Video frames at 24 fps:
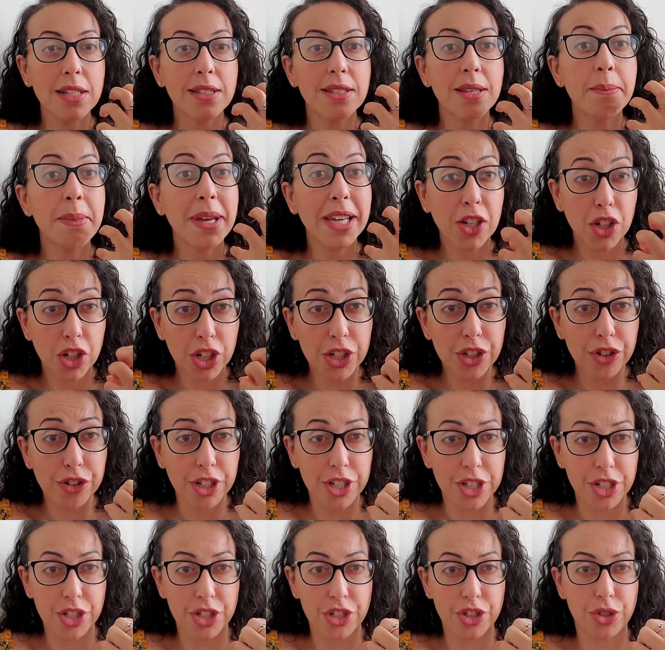make good
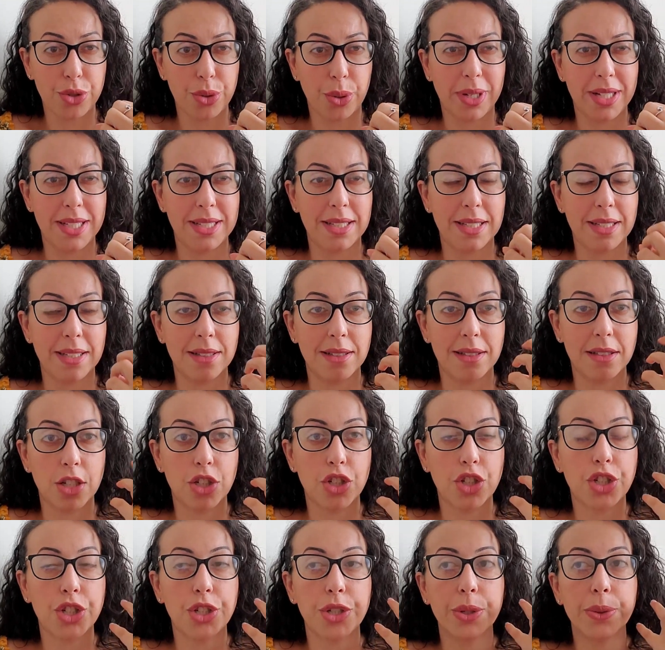Christian choices,
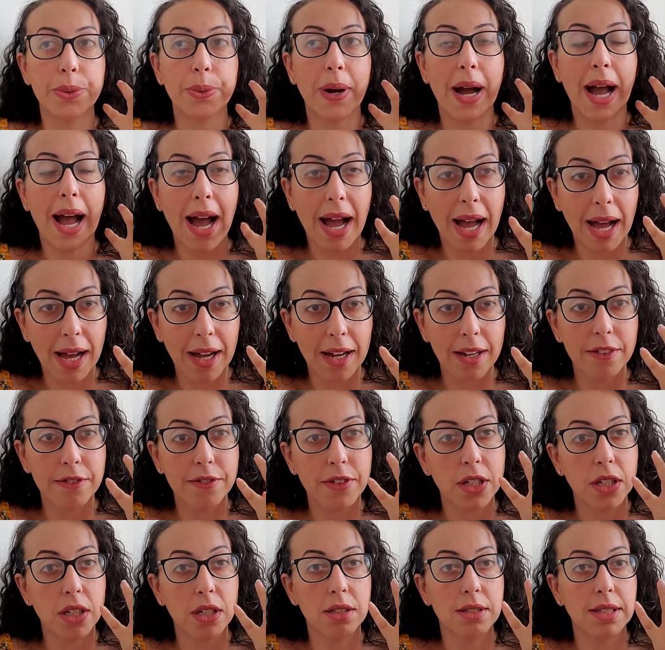to
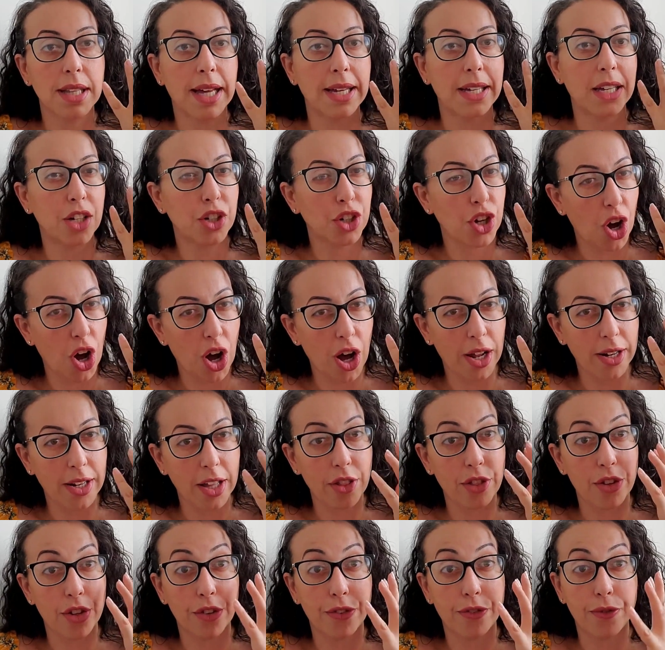have like God
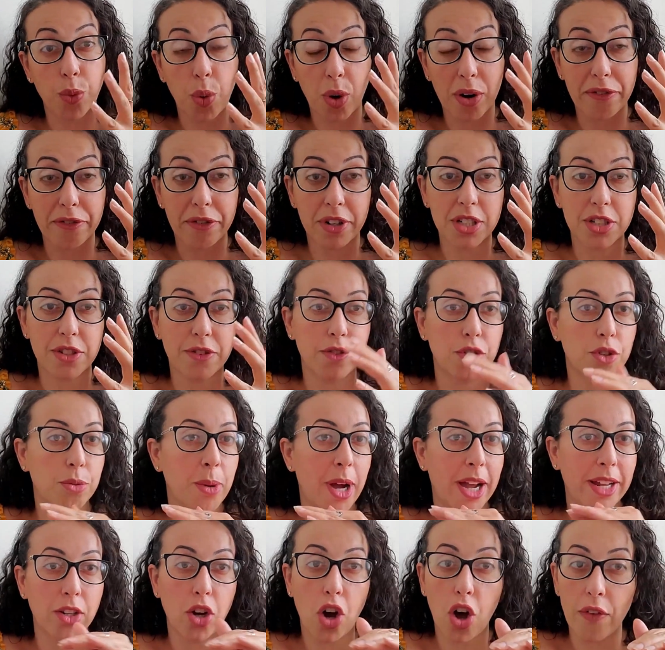in their forefront of their
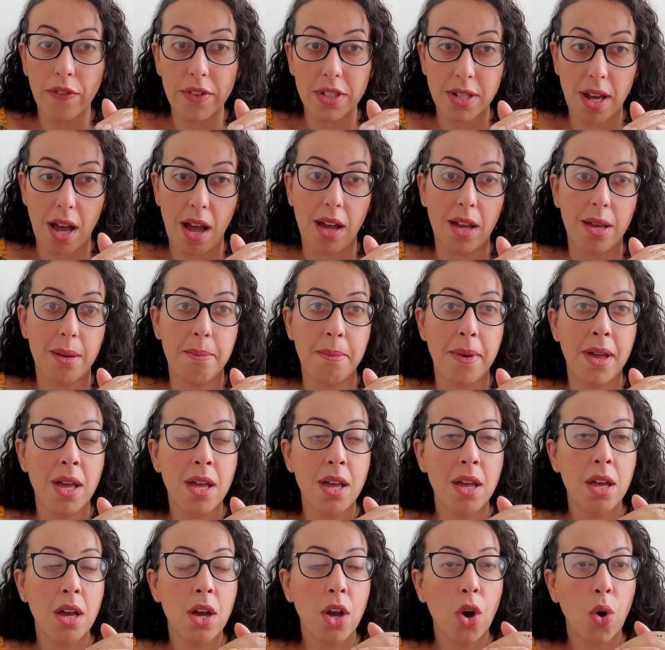mind all the time,
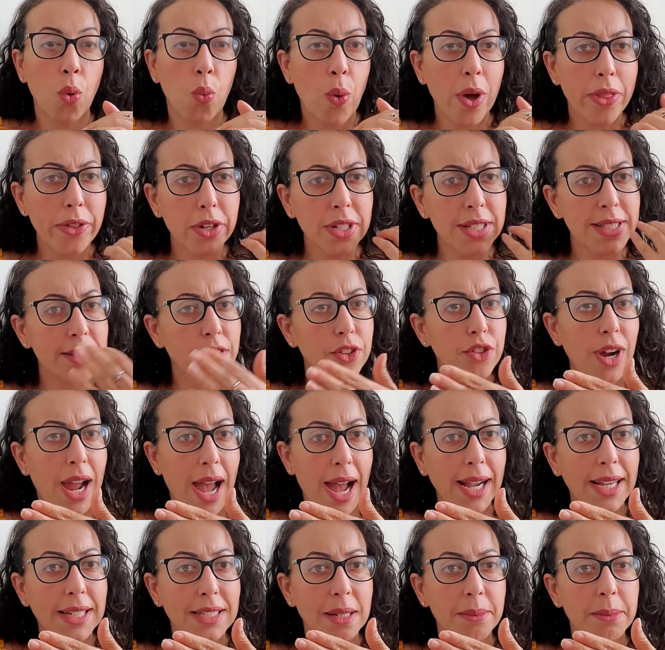whether it's in their
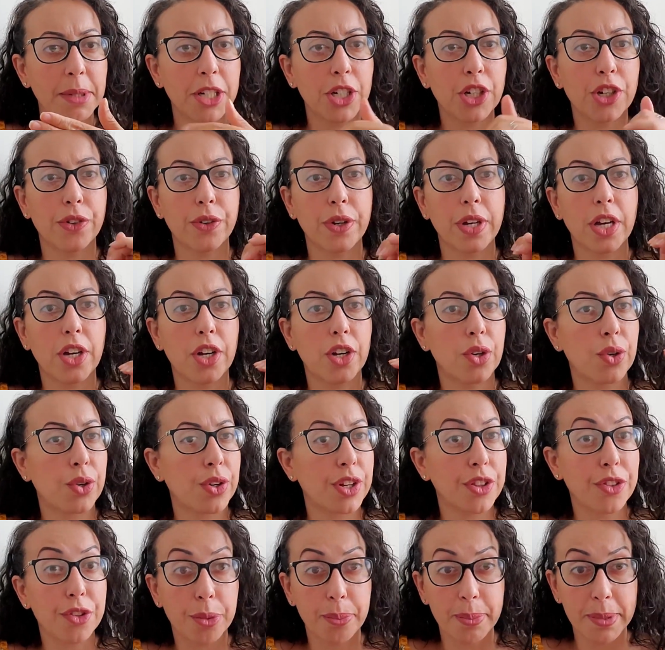academic career or
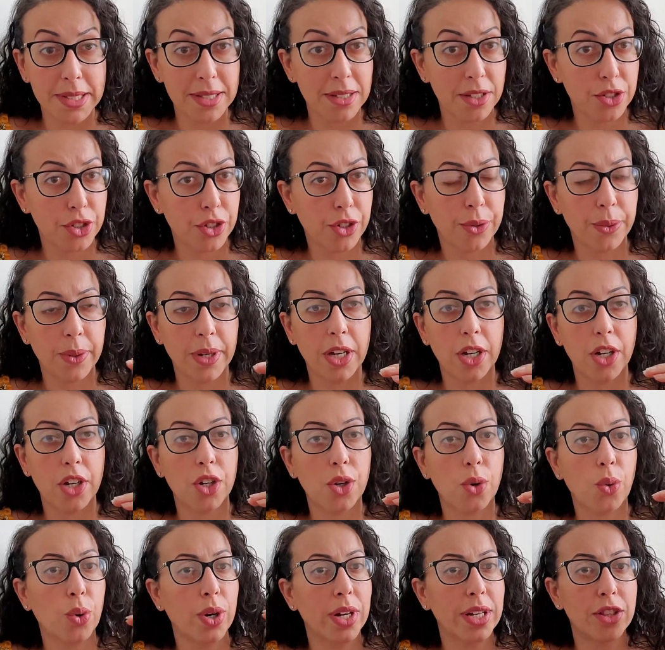in their business career
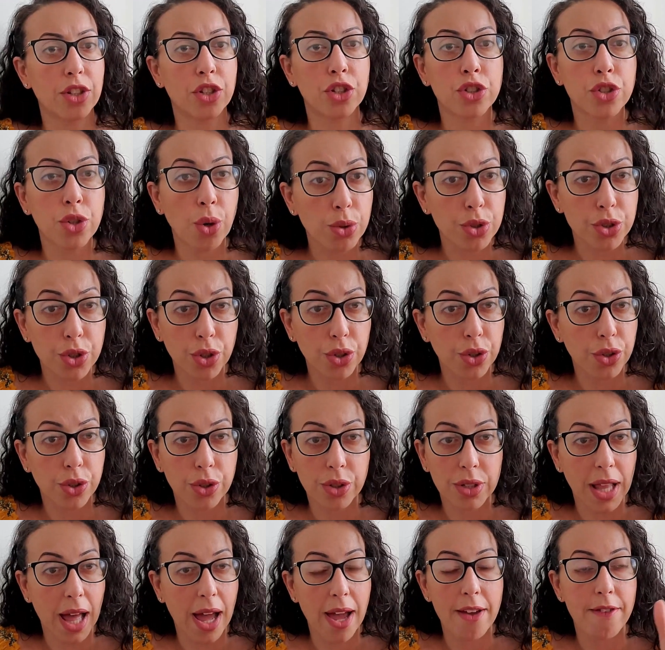or in their social
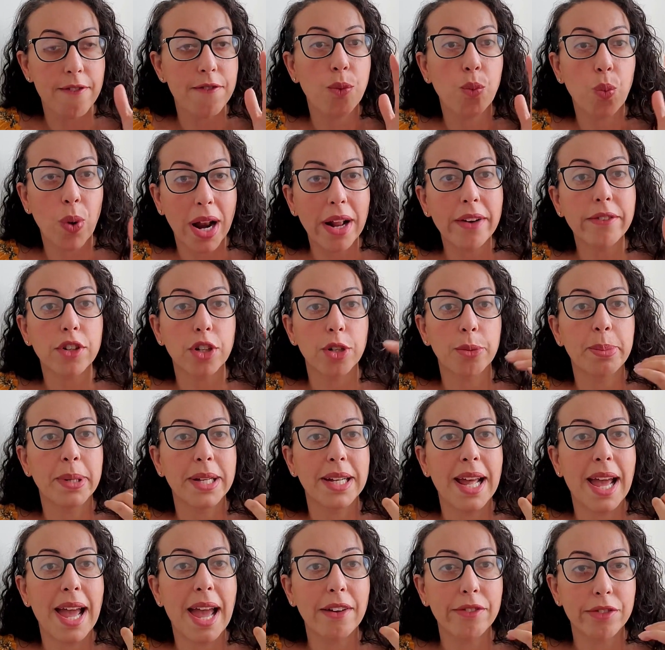life, whatever,
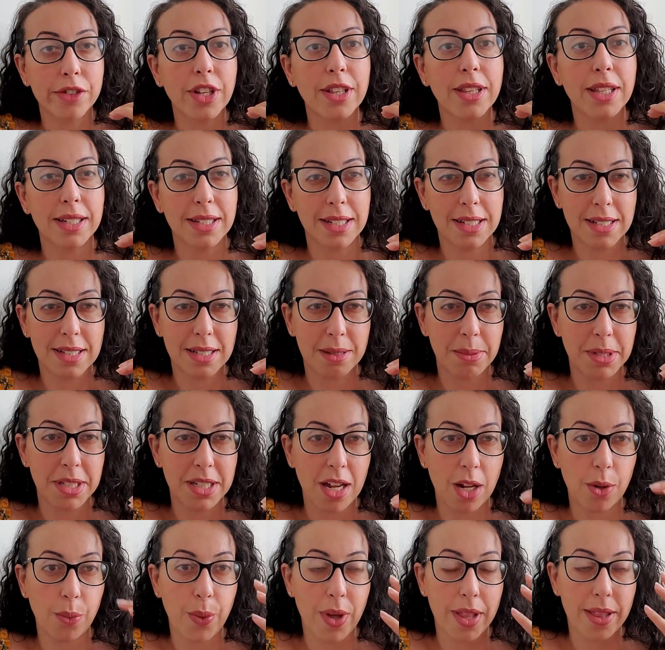but everything needs to be
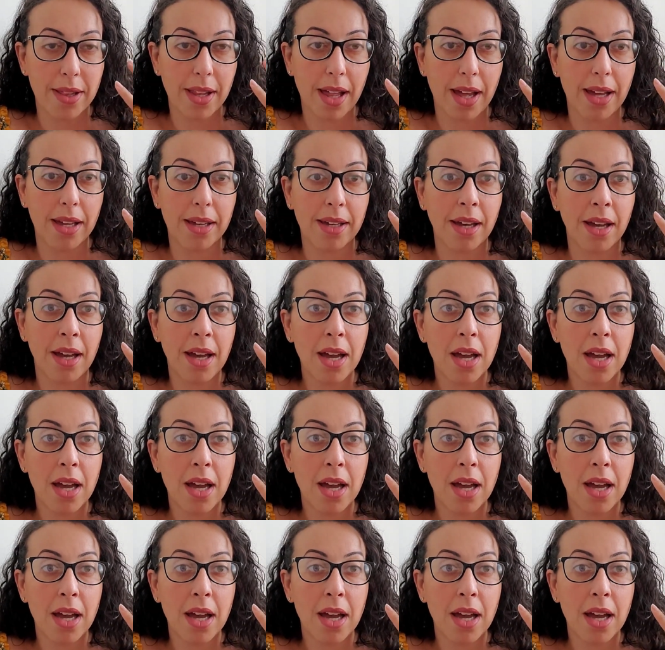done with like